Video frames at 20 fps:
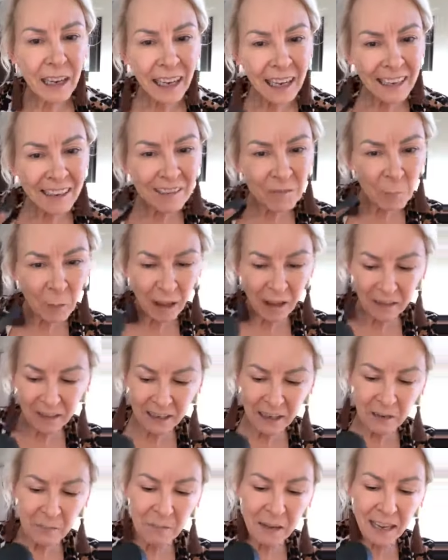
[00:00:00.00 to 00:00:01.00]

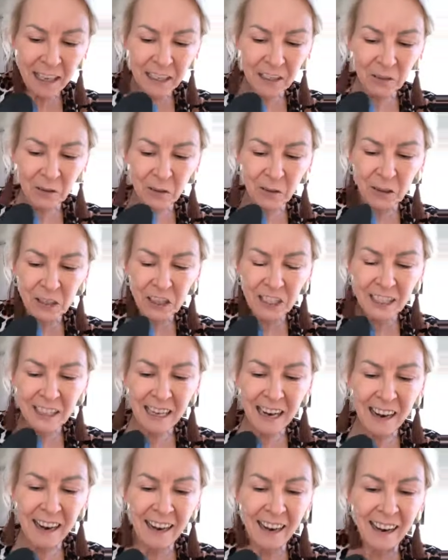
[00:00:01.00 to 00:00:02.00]
Welcome. Hello,
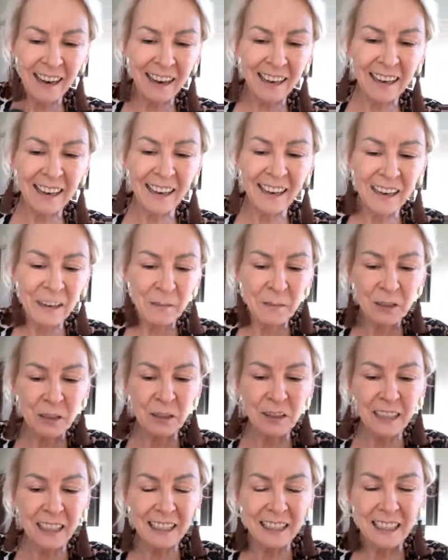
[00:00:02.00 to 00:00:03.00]
gorgeous. Hi, Ida. I'm
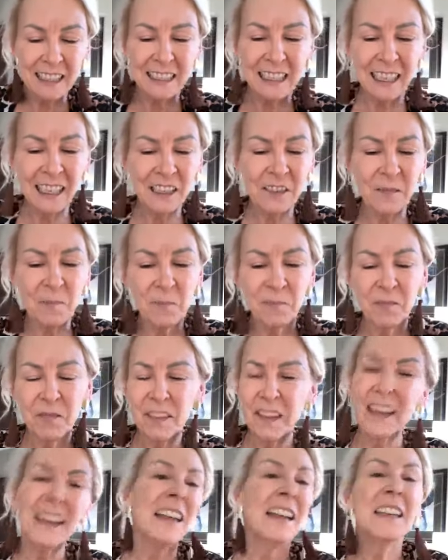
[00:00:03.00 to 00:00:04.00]
so glad to see you.
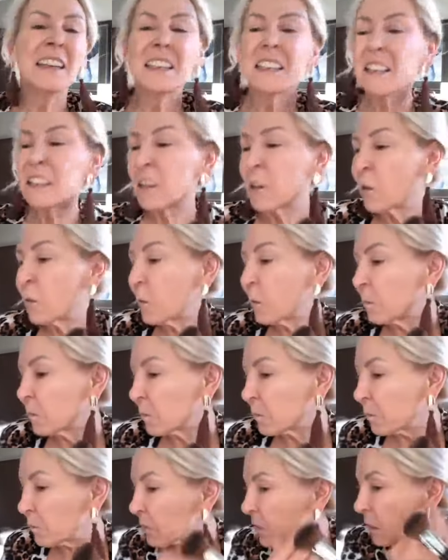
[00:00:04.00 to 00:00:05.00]
So
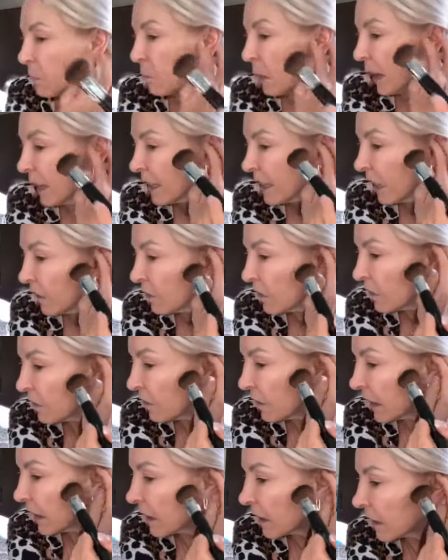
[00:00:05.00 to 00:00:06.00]
my love
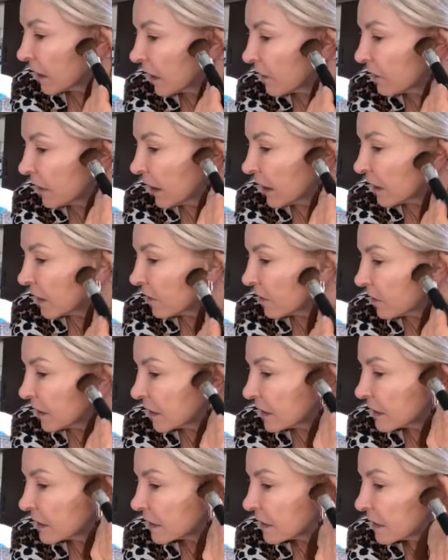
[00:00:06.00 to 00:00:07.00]
affair of
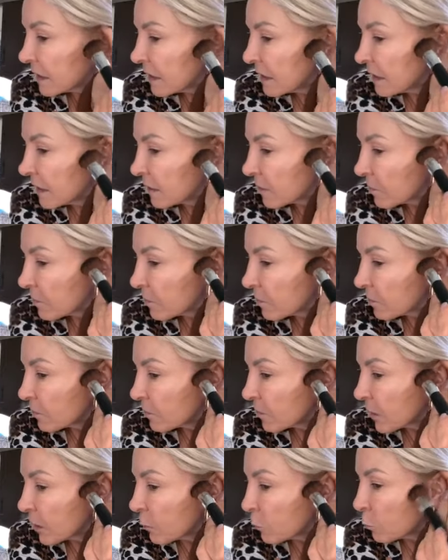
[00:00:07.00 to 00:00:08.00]
elephants
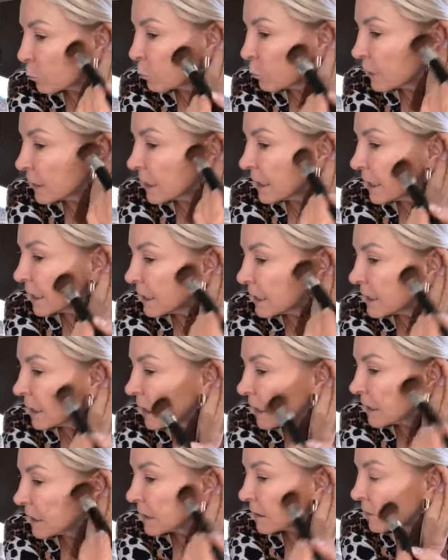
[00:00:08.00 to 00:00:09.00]
really
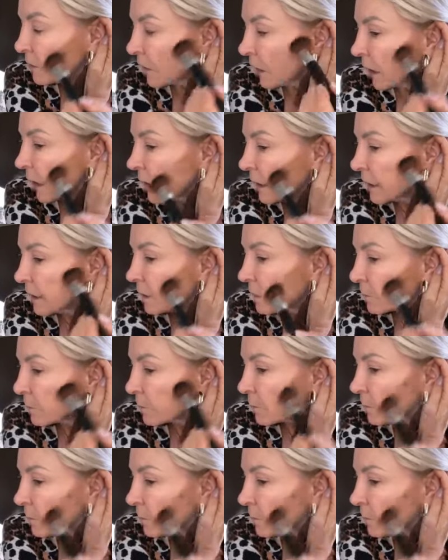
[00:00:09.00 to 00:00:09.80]
intensified